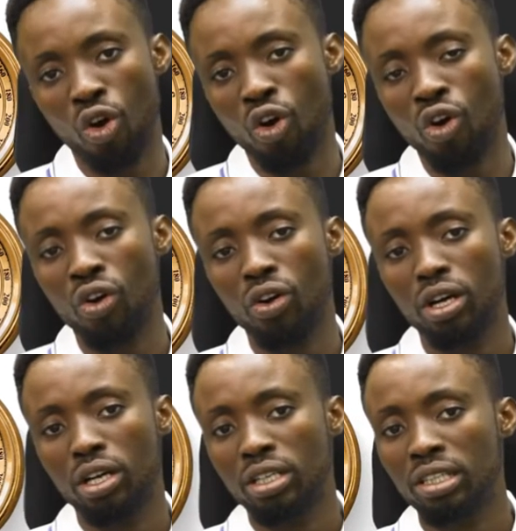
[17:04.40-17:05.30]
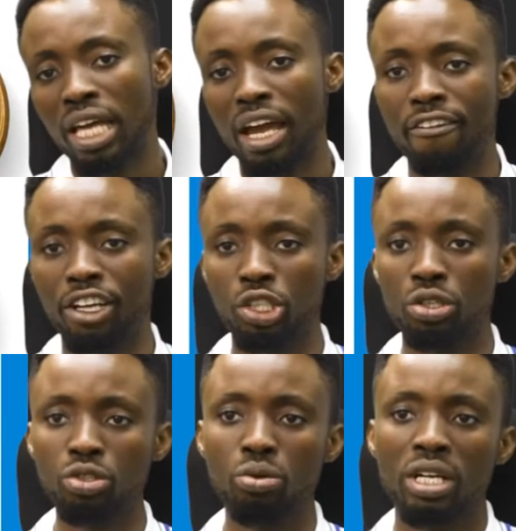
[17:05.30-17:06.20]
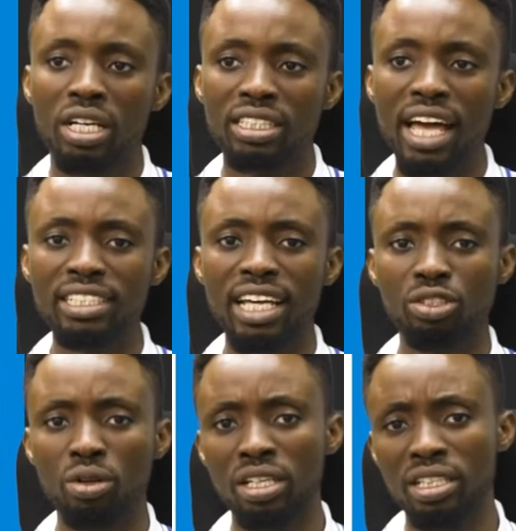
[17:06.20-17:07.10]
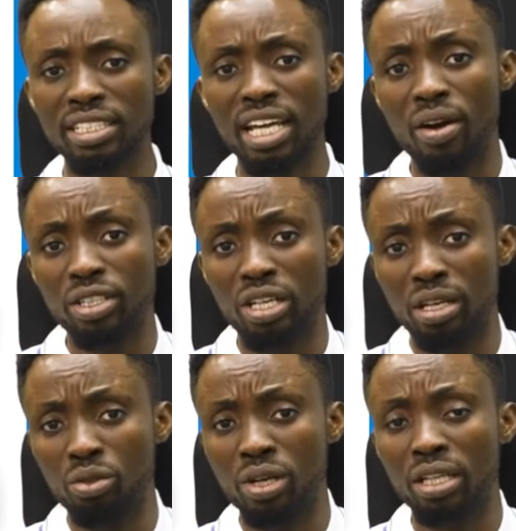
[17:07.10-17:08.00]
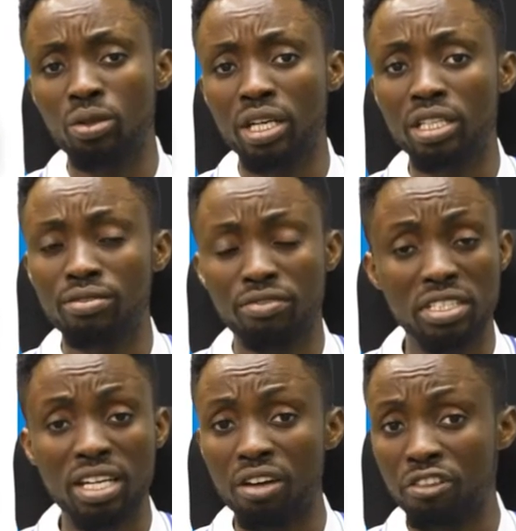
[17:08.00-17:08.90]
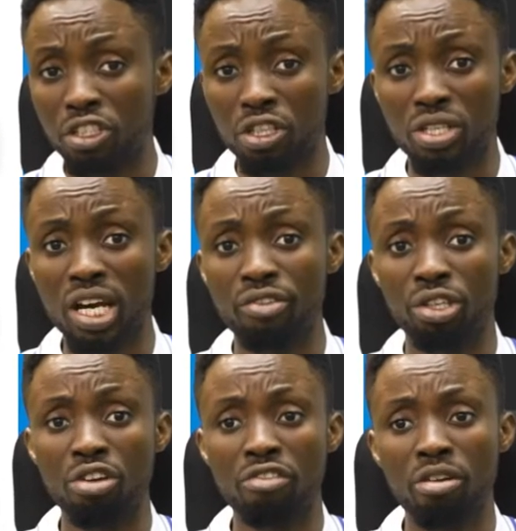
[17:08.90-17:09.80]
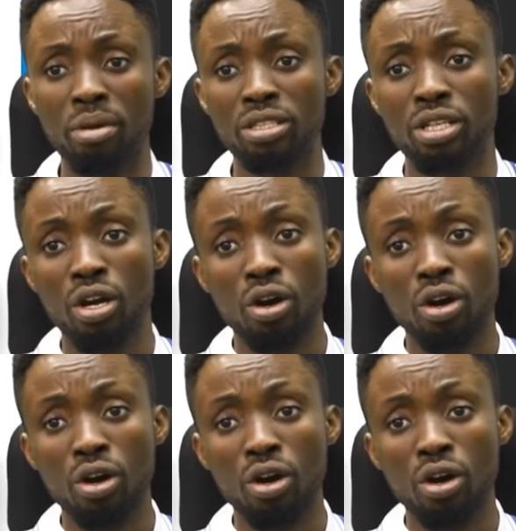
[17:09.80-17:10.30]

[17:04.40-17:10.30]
or direction. So that's how you can locate physical features you have in your environment